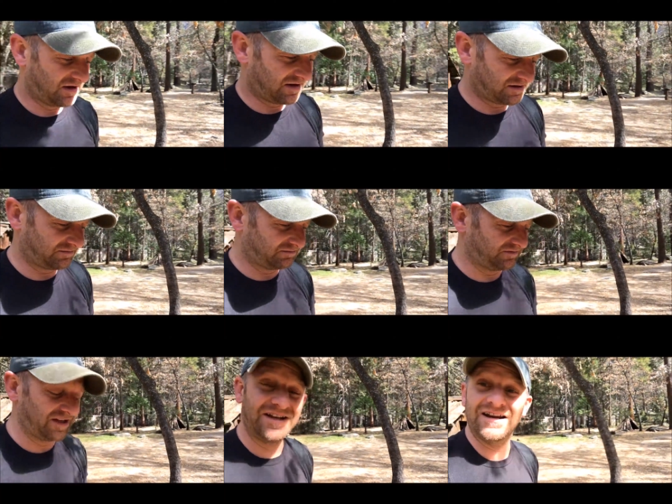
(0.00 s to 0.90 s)

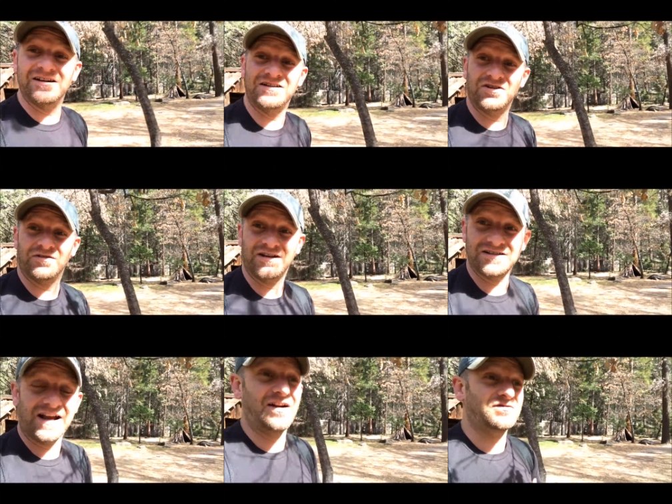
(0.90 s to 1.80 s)
that he needed to do at
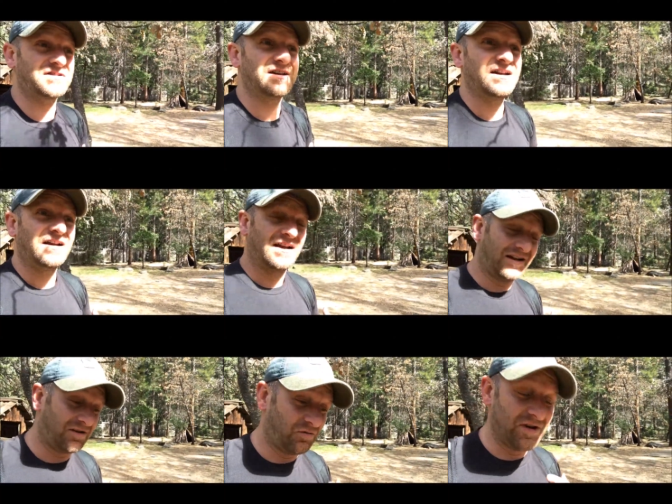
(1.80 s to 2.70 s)
his house.
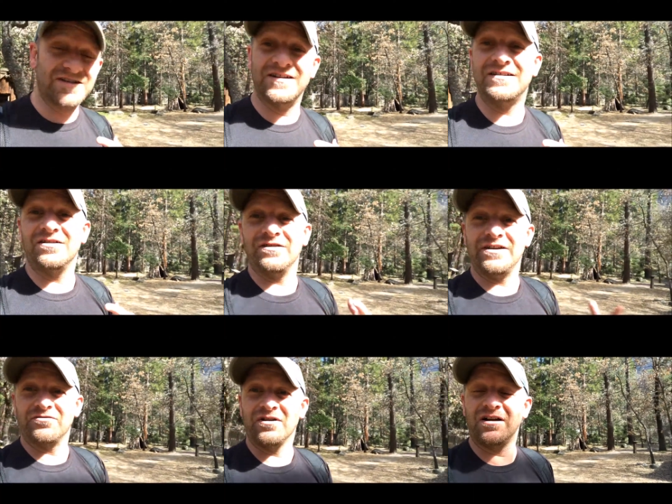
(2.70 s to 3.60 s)
Wasn't until
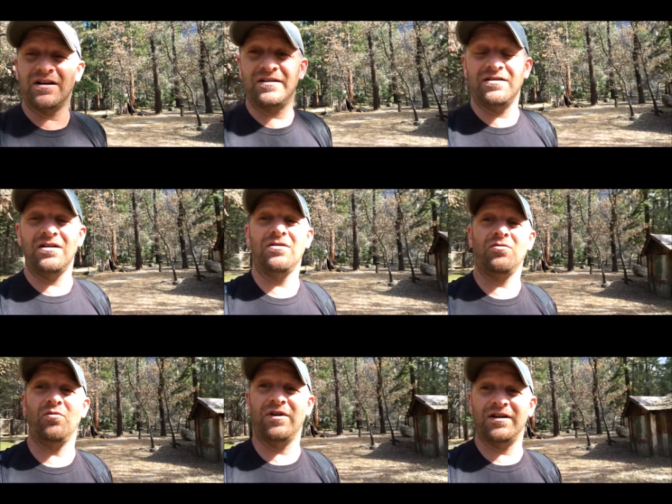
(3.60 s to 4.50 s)
later on
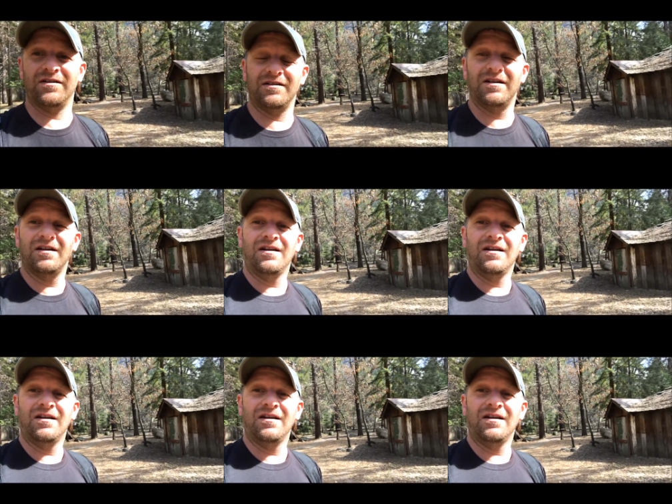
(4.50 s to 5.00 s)
when